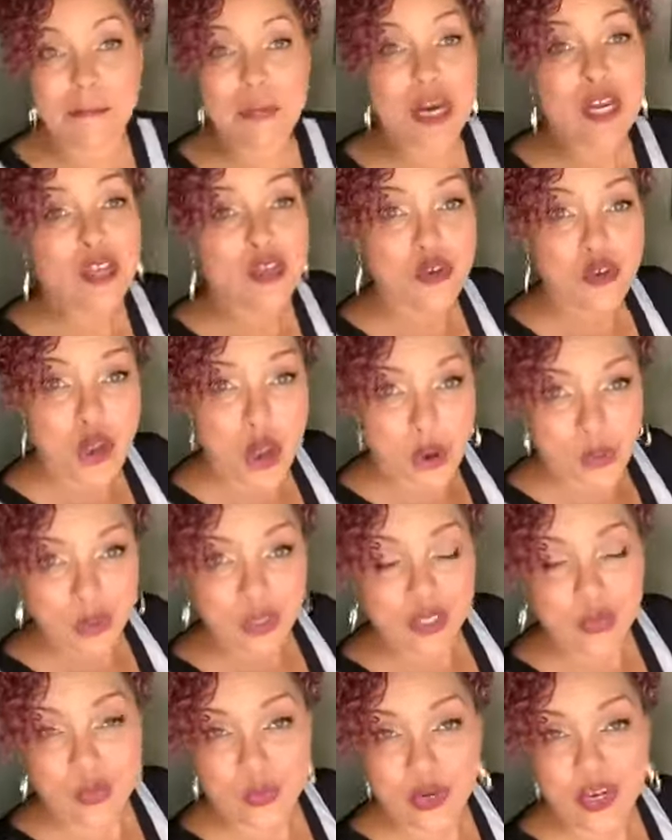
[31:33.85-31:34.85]
But you know
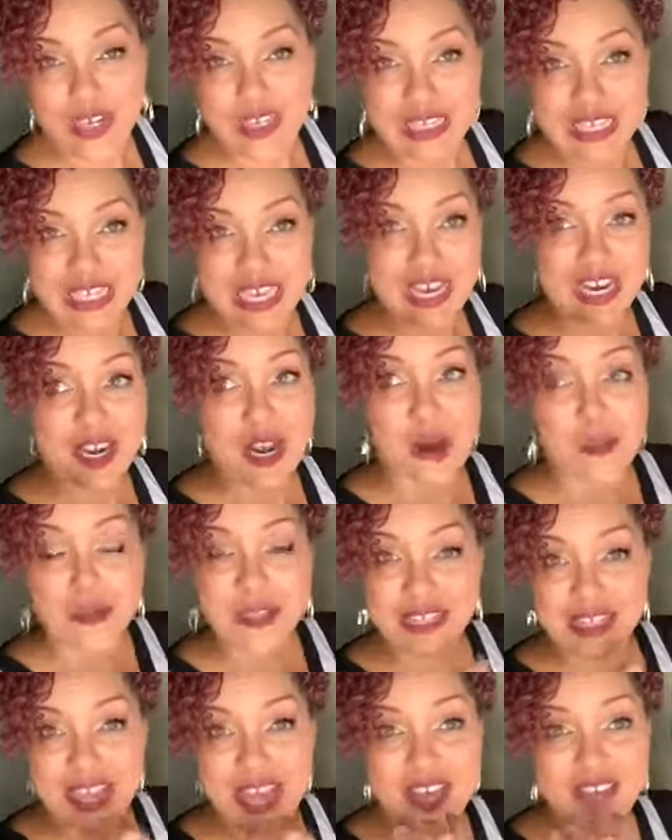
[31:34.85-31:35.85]
what's worth a
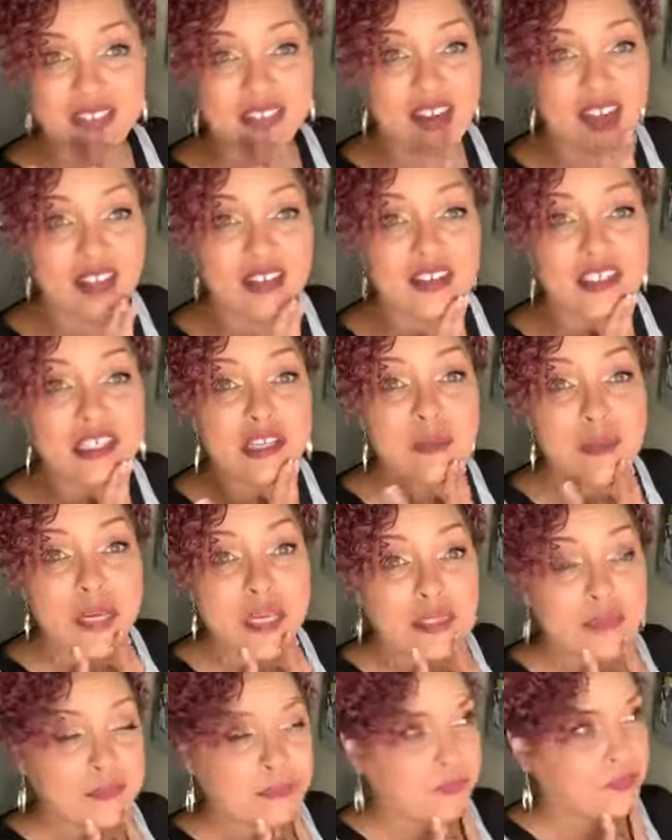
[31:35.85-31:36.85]
couple of thousand dollars to
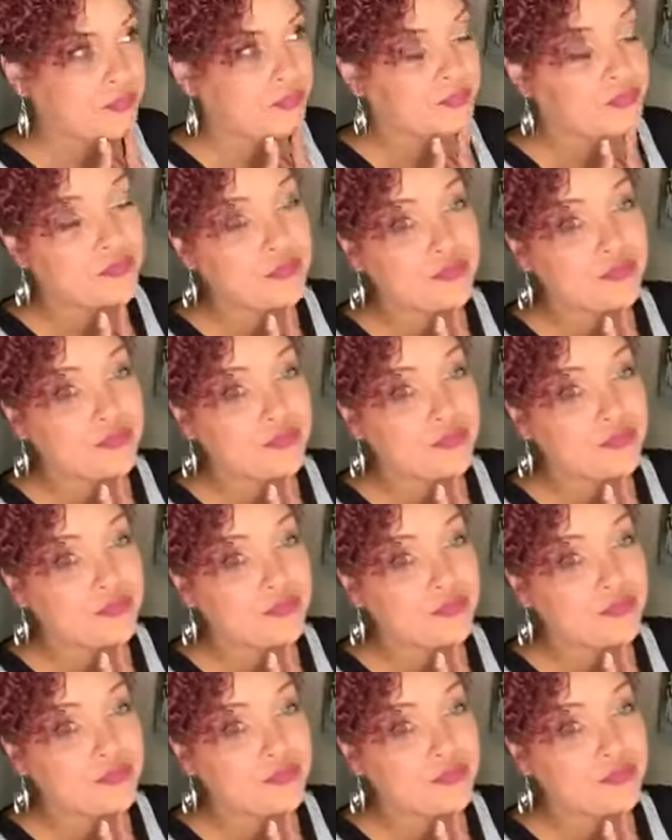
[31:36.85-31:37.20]
me?